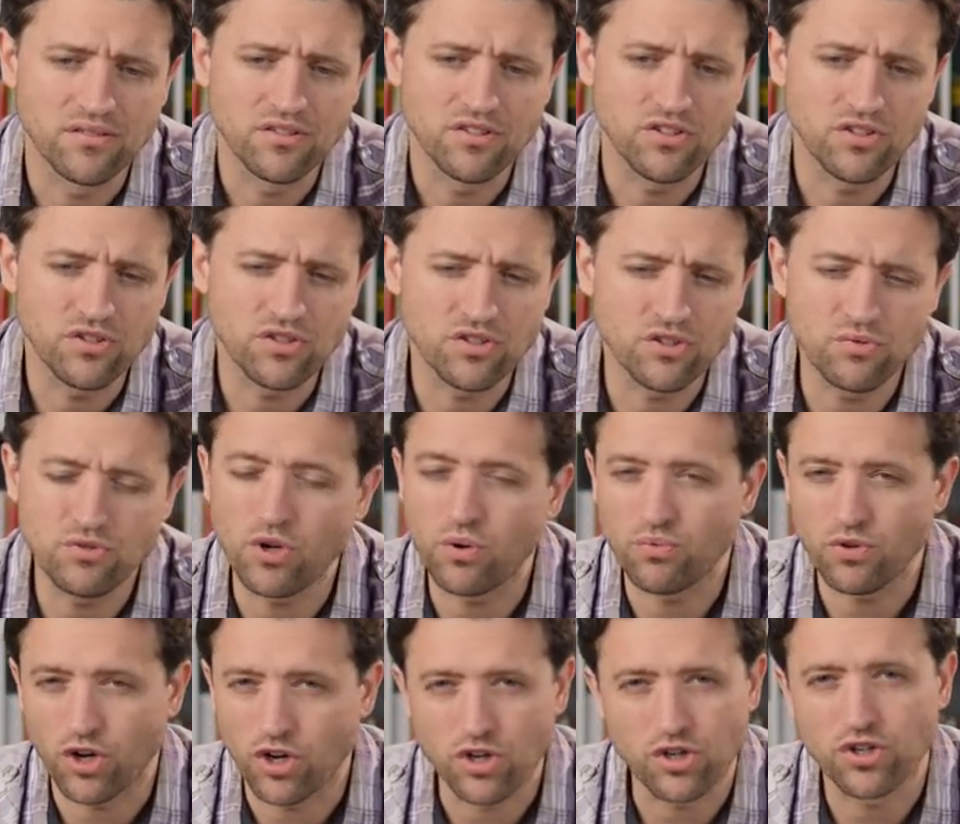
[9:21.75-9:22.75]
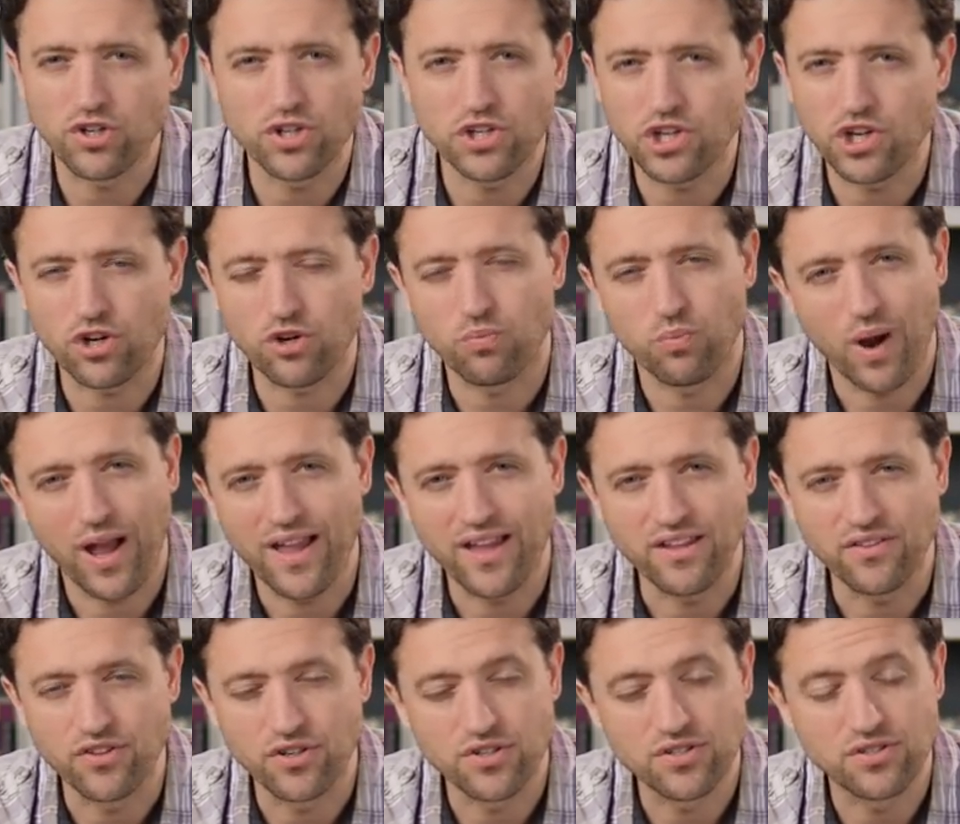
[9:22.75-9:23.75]
you don't earn your
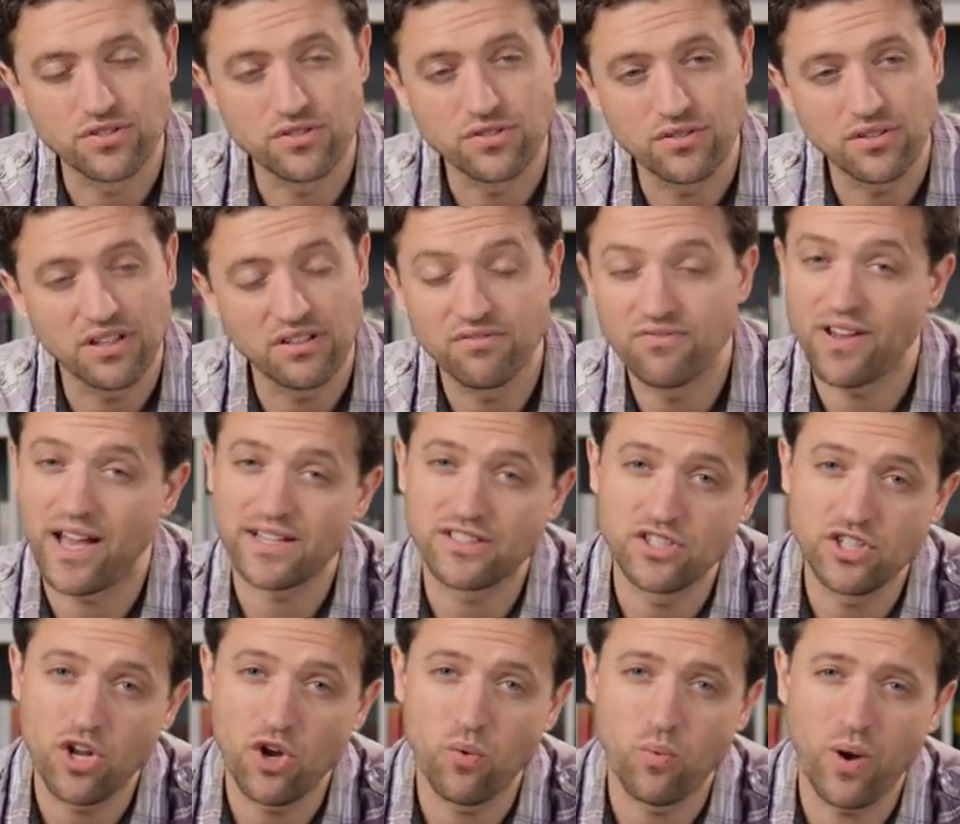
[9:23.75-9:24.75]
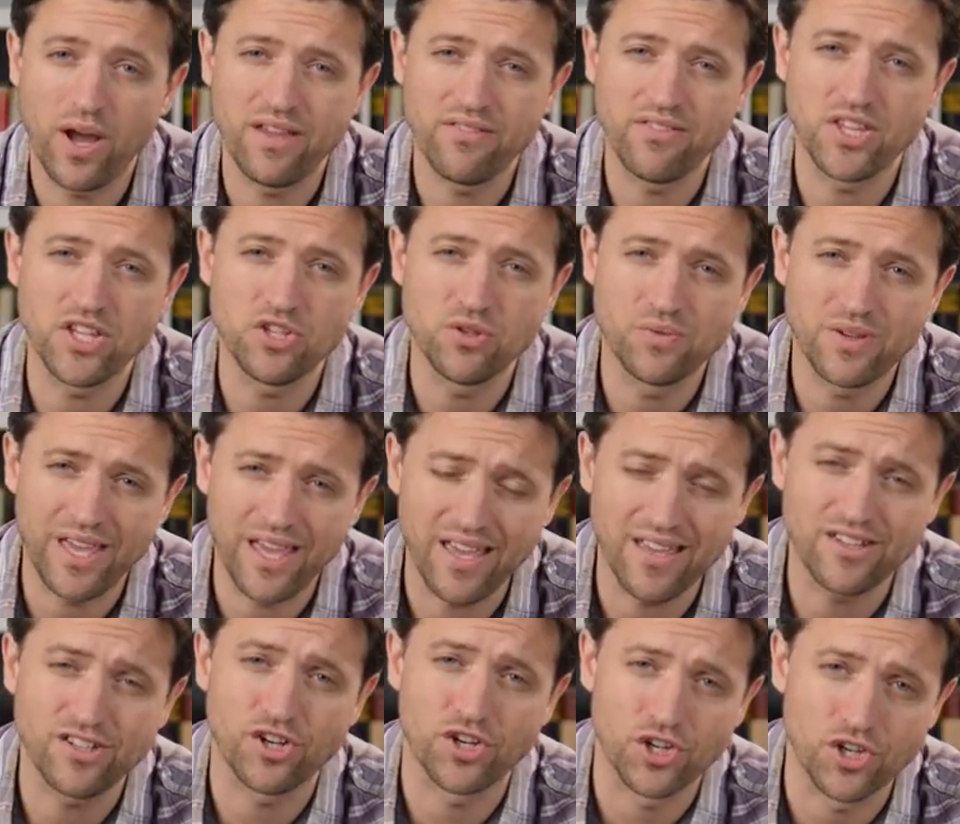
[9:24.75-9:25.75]
way. There's, in fact, no way that you
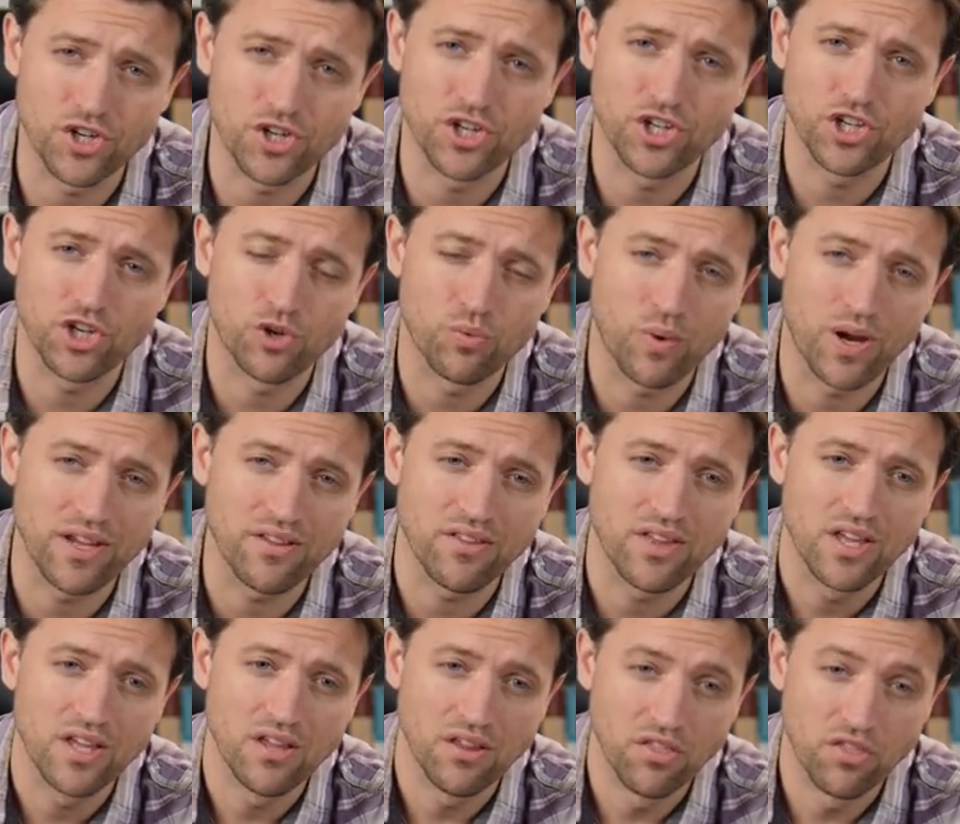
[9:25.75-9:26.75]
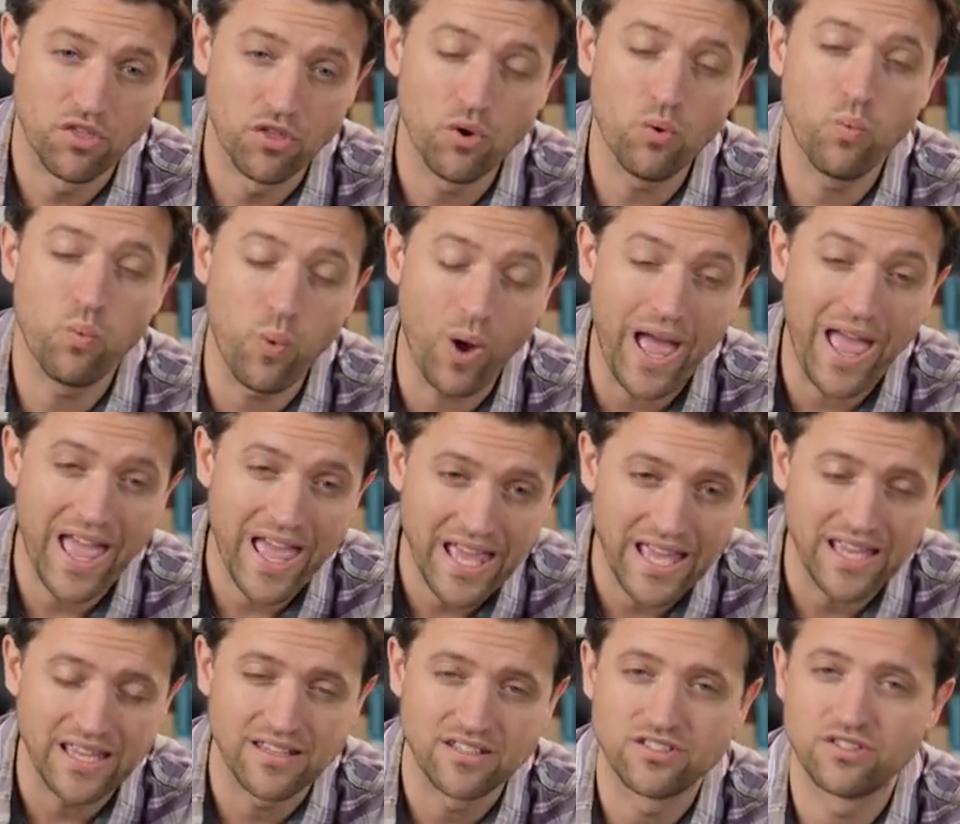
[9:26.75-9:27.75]
can earn your way. The
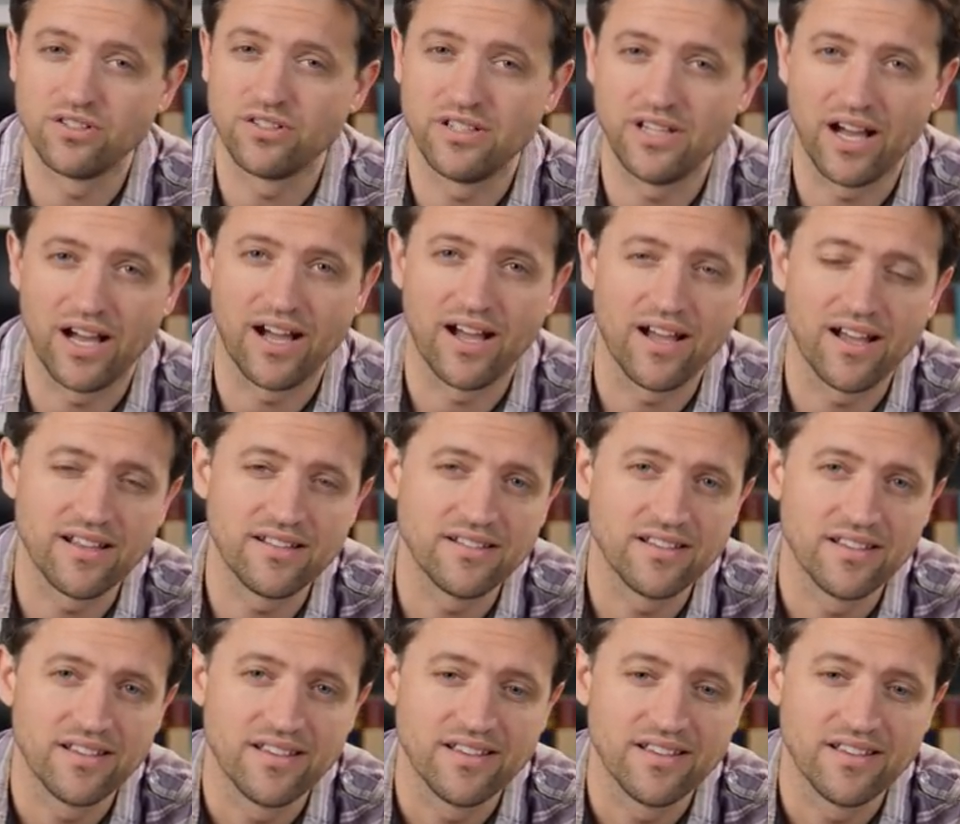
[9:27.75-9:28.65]
way to God